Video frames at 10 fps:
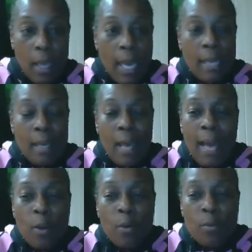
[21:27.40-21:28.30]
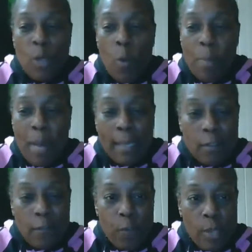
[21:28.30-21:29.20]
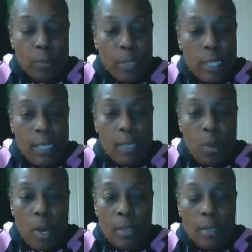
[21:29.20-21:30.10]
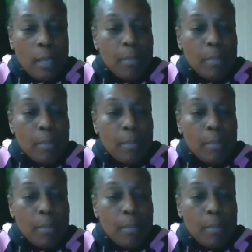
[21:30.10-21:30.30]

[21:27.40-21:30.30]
And I don't go back and forth with anyone,